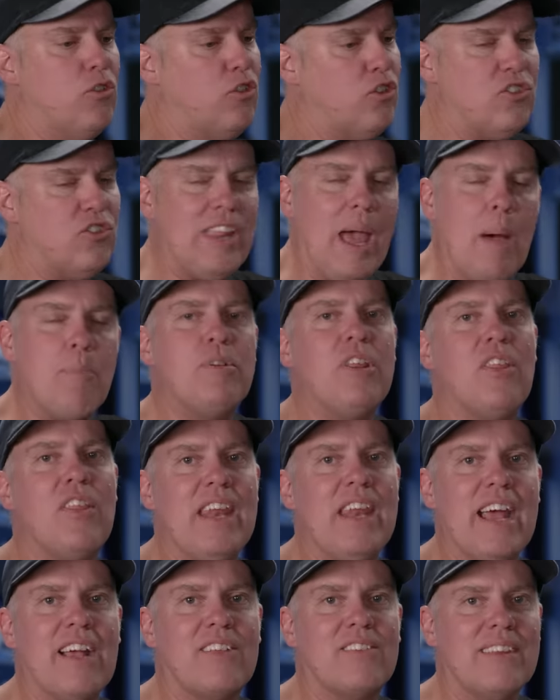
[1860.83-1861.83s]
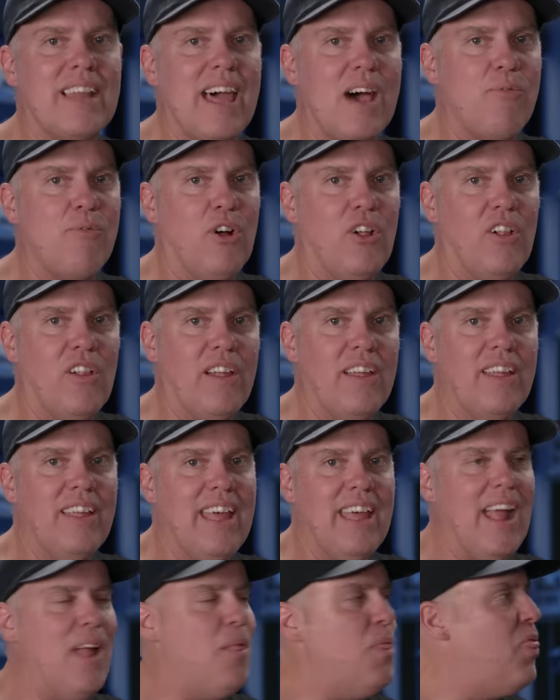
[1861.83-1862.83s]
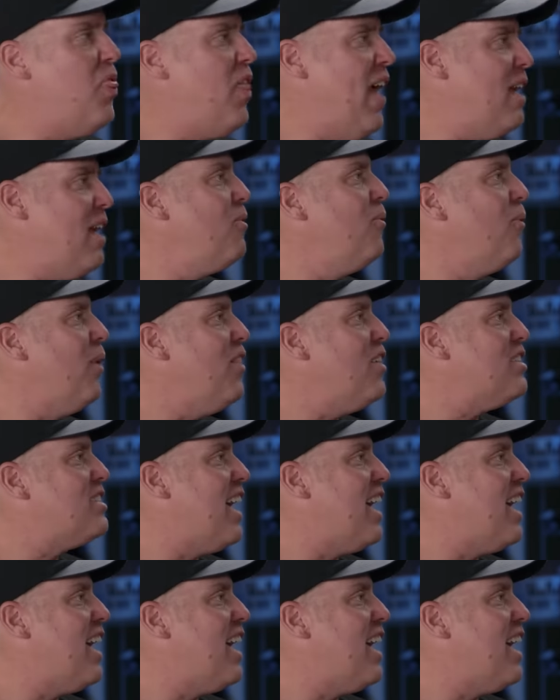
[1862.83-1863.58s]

step to the next level. And then when the